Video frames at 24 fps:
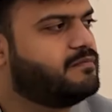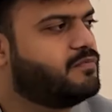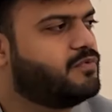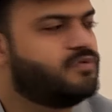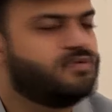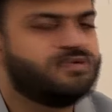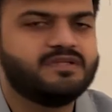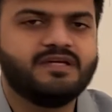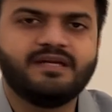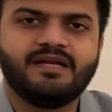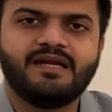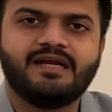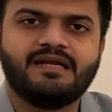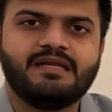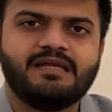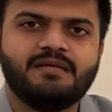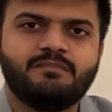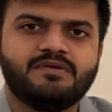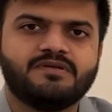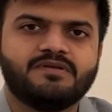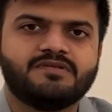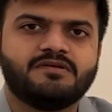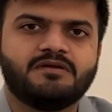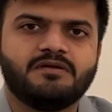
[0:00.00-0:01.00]
more than
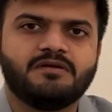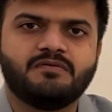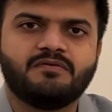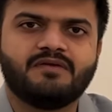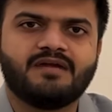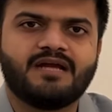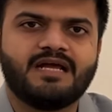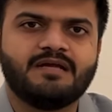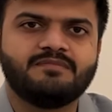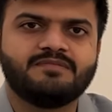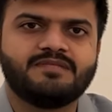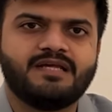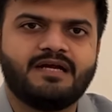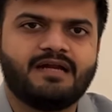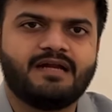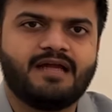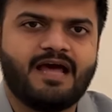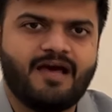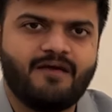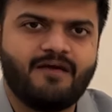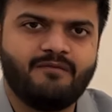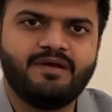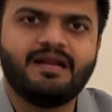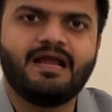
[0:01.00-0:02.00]
80% of crimes that
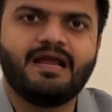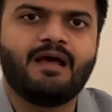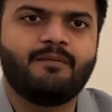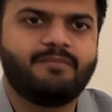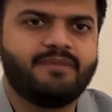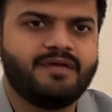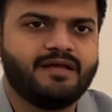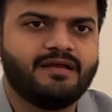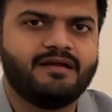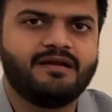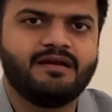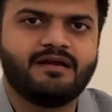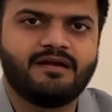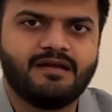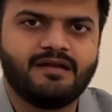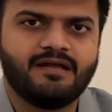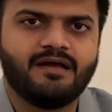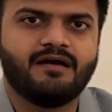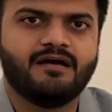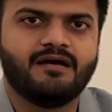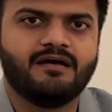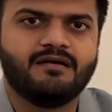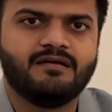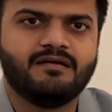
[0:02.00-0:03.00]
have been happening in
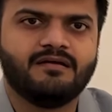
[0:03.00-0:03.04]
India